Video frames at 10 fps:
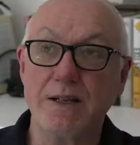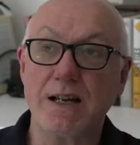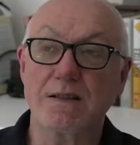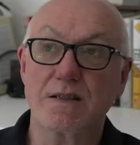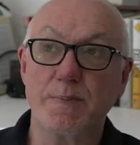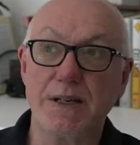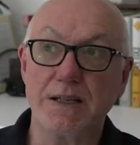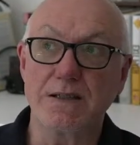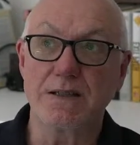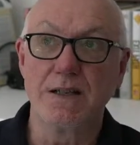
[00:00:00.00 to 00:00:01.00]
that
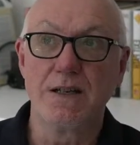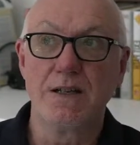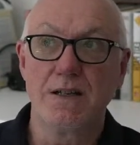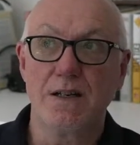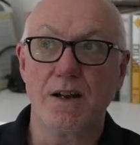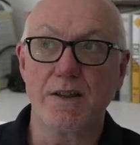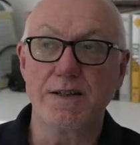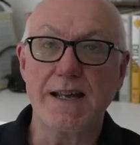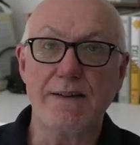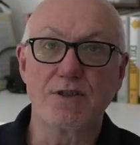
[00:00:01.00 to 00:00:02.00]
space, and
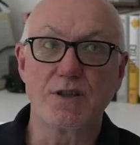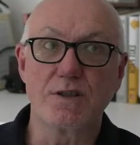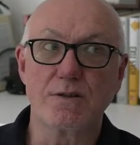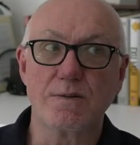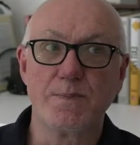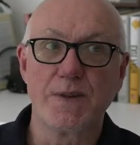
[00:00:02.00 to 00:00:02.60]
others have too.